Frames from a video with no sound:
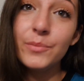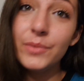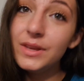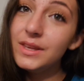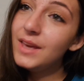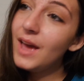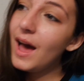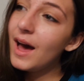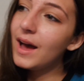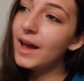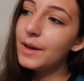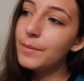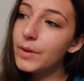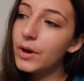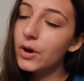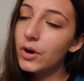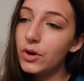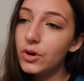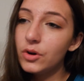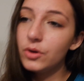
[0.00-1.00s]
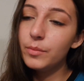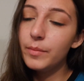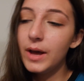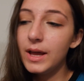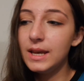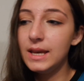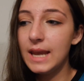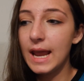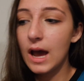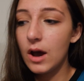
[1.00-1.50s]
but yeah, I'm home.
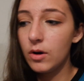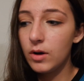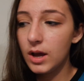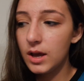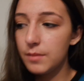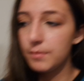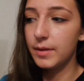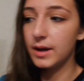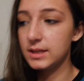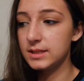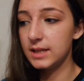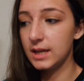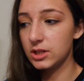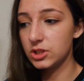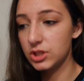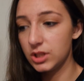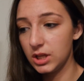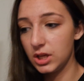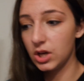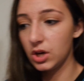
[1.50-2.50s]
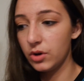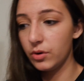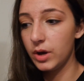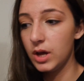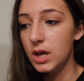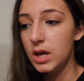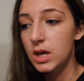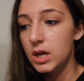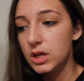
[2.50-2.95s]
Now I'm about to actually go